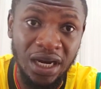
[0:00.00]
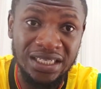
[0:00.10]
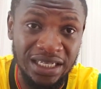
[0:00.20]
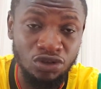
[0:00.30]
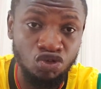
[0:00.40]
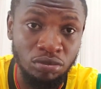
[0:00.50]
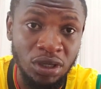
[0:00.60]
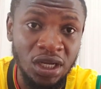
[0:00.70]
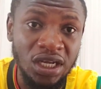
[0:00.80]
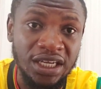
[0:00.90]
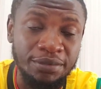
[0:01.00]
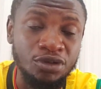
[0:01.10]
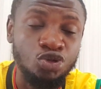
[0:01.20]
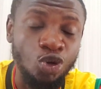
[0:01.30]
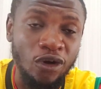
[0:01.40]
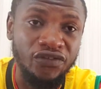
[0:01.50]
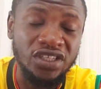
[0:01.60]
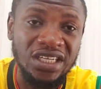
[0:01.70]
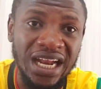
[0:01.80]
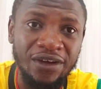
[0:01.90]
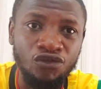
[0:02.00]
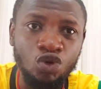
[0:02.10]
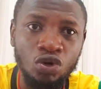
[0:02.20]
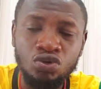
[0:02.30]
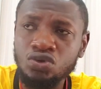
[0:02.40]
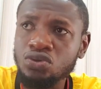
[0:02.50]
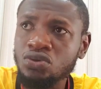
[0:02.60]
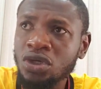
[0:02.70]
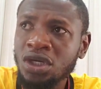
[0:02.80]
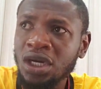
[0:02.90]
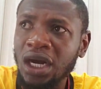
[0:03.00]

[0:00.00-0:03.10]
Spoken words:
Asante Twum came into office, Ghana have gone to